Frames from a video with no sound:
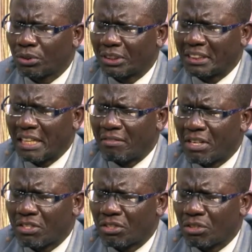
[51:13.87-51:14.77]

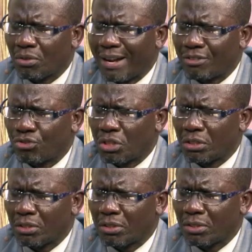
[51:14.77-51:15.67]
saved us in Christ Jesus.